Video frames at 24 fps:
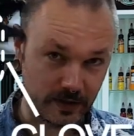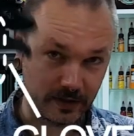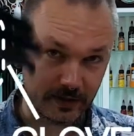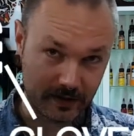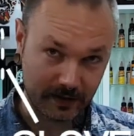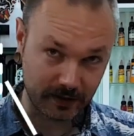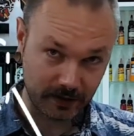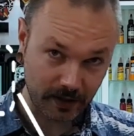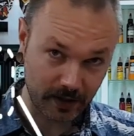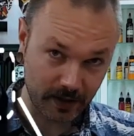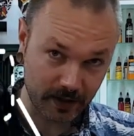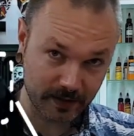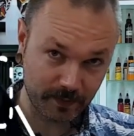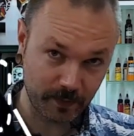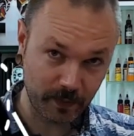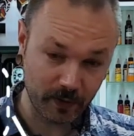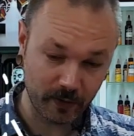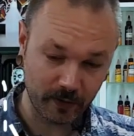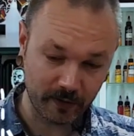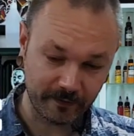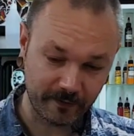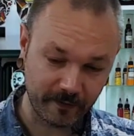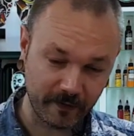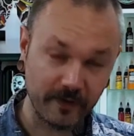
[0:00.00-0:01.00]
It's these
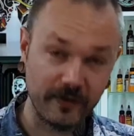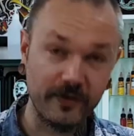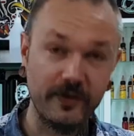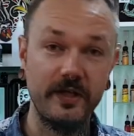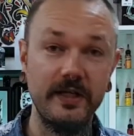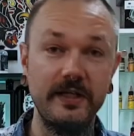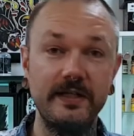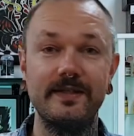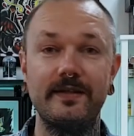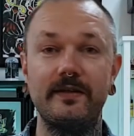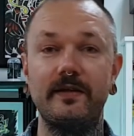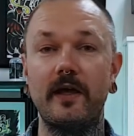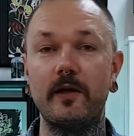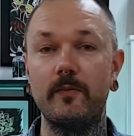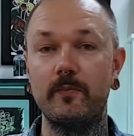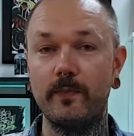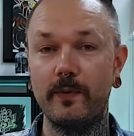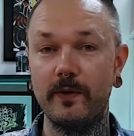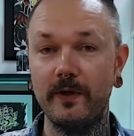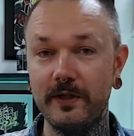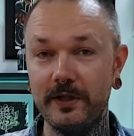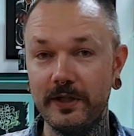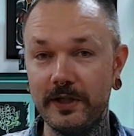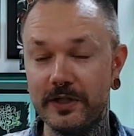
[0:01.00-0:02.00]
beautiful things, they're
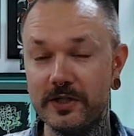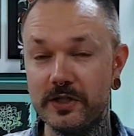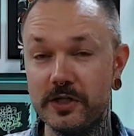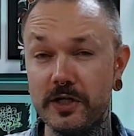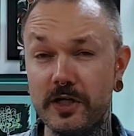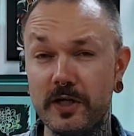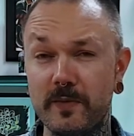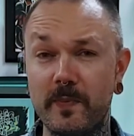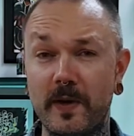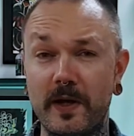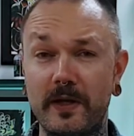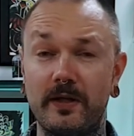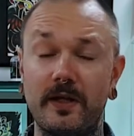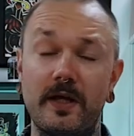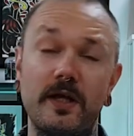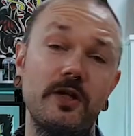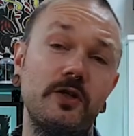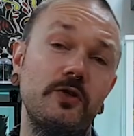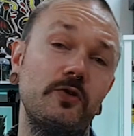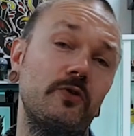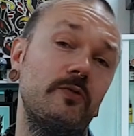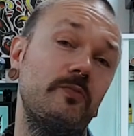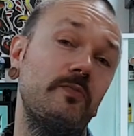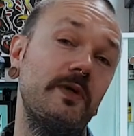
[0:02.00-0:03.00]
pretty cheap and they
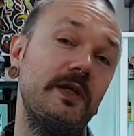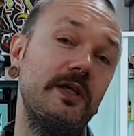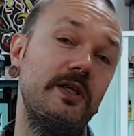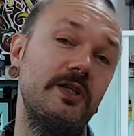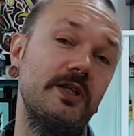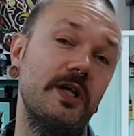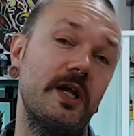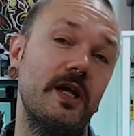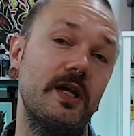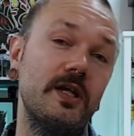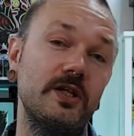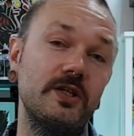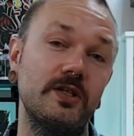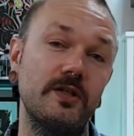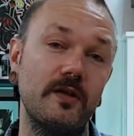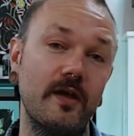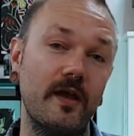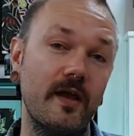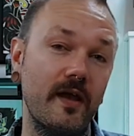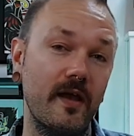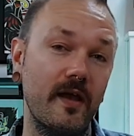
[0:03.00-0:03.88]
should be changed